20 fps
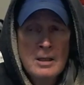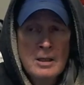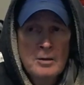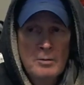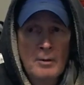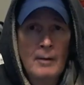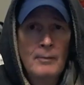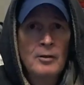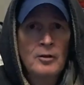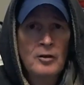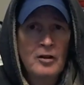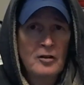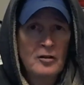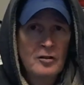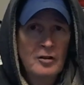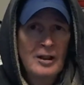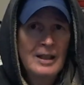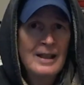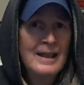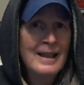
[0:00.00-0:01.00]
So I was
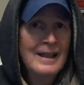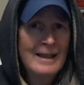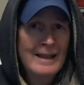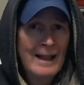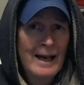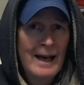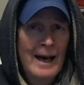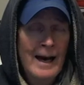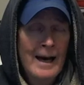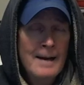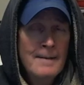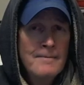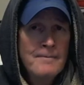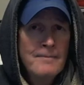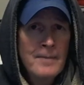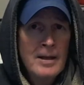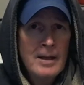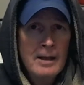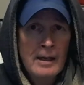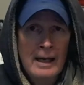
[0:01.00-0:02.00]
exceeding that,
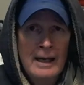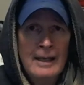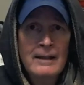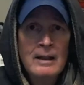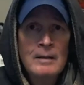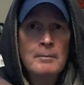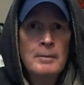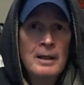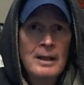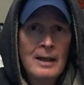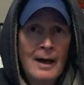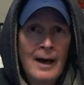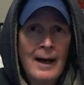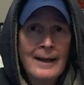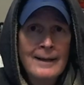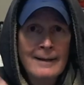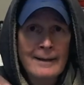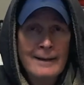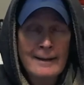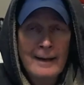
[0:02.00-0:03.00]
and then
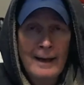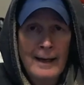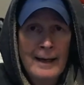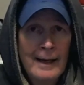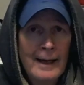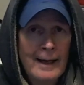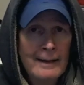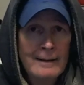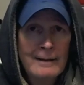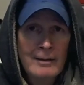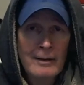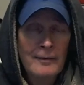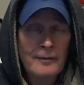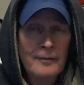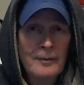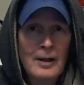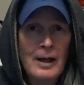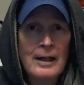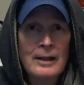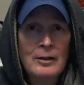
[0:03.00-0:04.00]
behind it I had
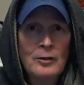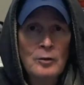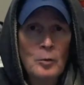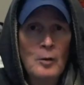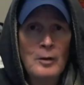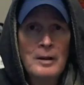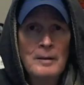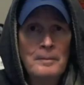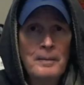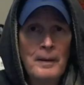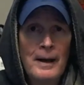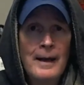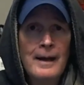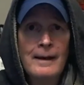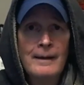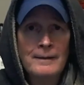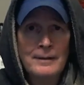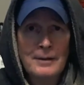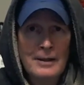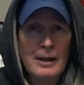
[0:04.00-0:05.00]
Tufline
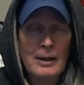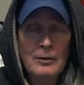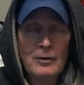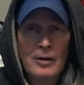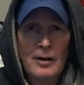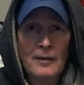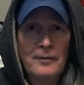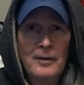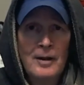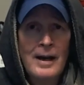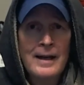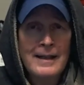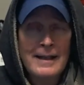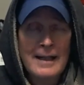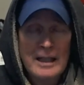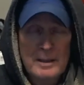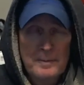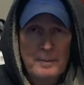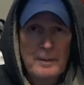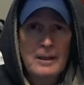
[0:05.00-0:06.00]
20-pound, Tufline
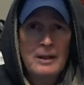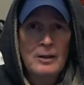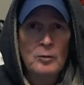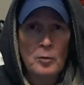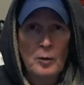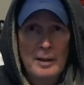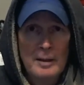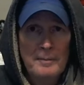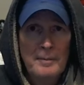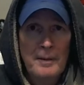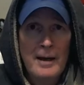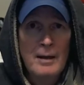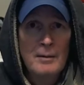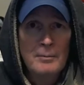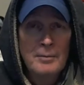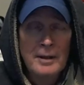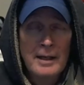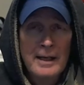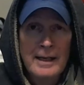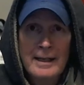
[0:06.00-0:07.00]
XP
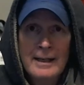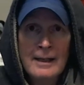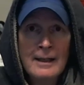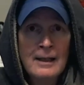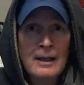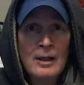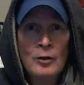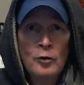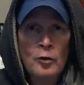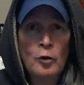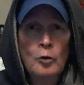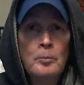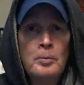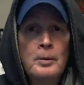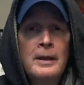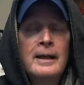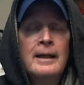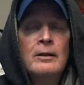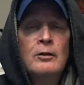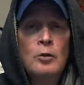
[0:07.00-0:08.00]
20-pound braid. Too
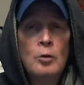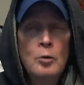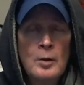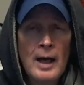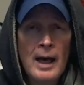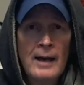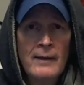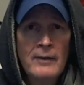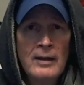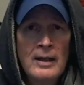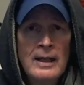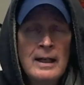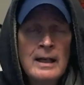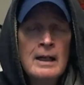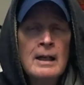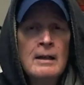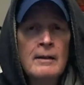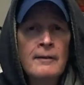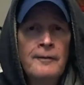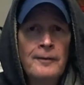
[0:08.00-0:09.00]
big, too heavy,
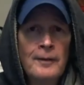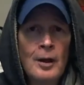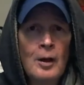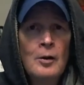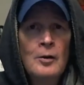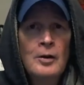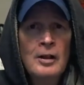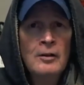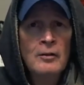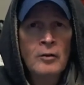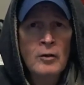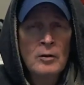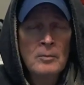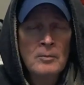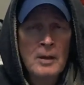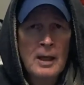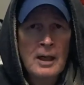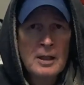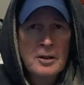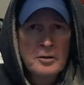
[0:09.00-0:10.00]
floated too
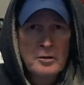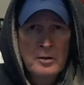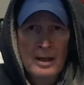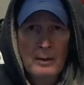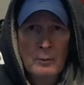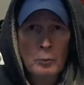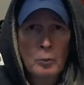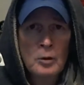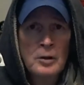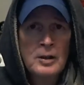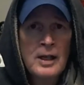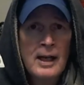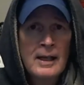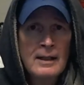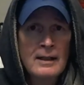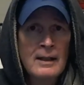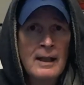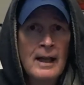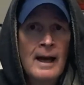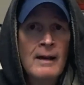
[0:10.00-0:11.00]
much, and would not
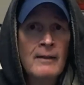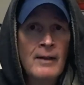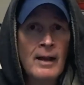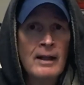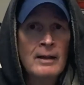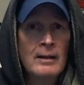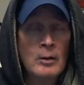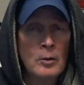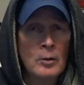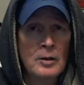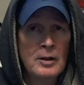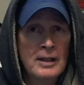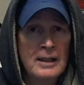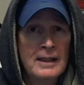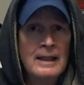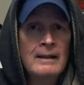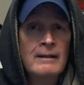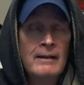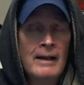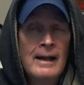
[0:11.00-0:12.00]
allow that lure to
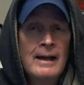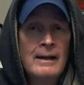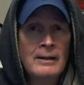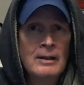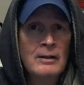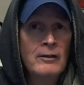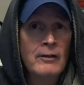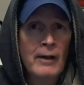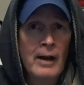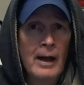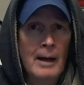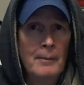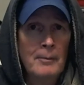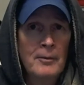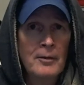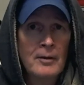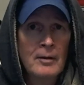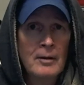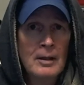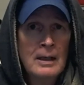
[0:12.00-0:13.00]
get down in
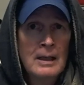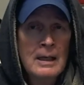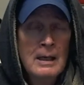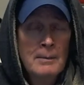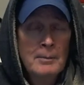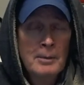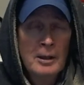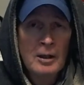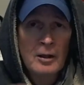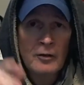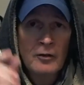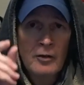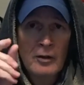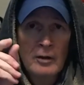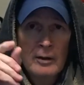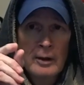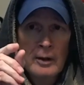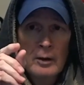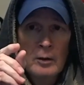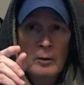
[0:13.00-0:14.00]
depth, because the
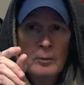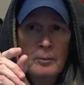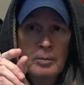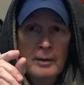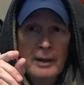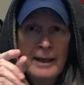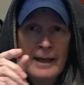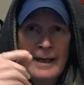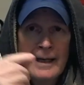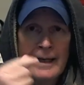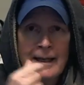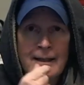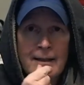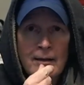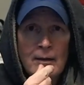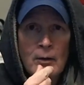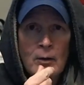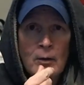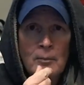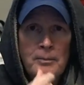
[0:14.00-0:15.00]
little blade,
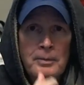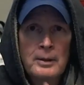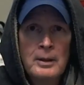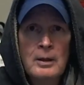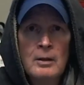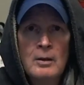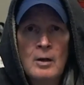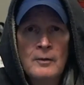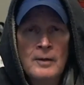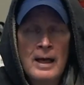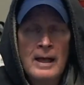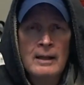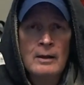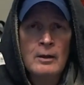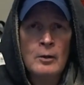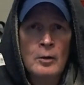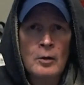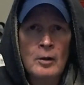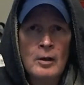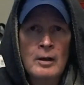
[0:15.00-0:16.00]
the little bill on that
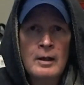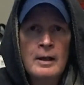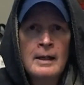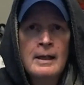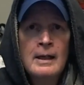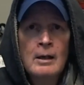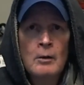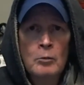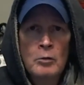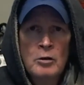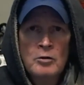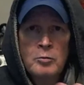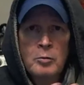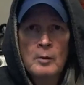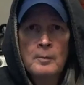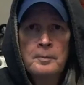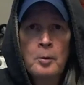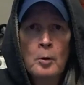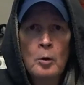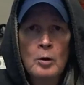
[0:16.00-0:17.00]
lure, which
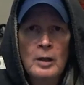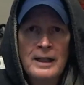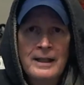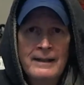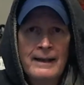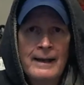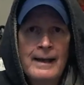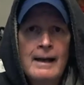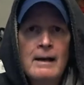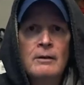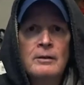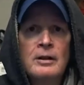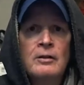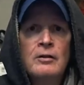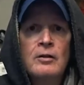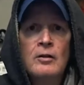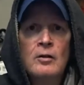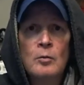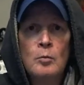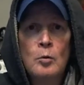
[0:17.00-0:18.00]
would pull it down
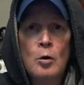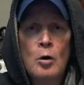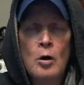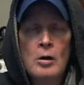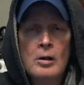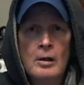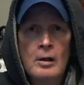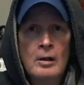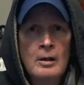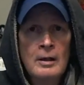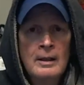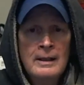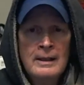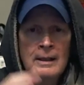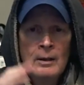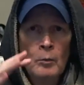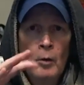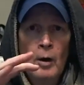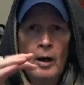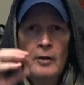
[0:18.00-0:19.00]
into the water,
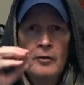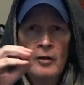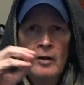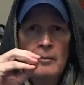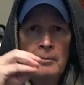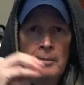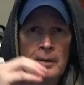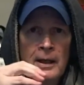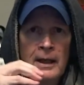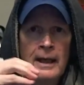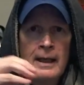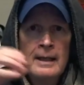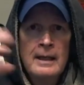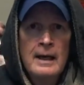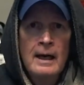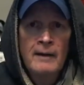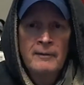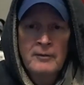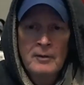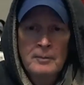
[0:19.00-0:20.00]
wasn't big
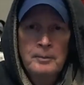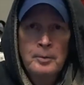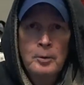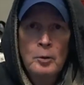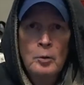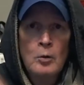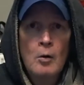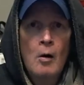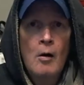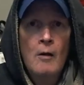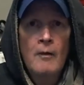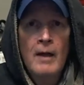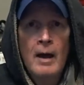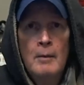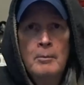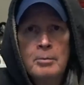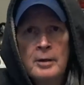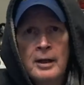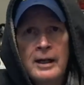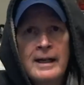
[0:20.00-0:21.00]
enough to pull all
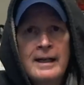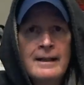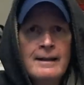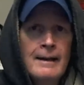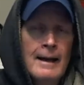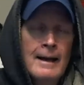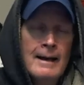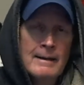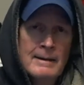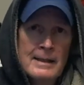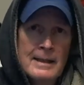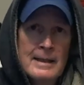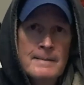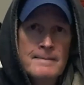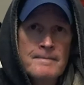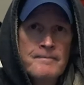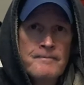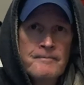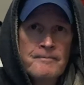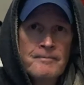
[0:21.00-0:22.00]
that braid down
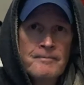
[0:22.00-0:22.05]
in.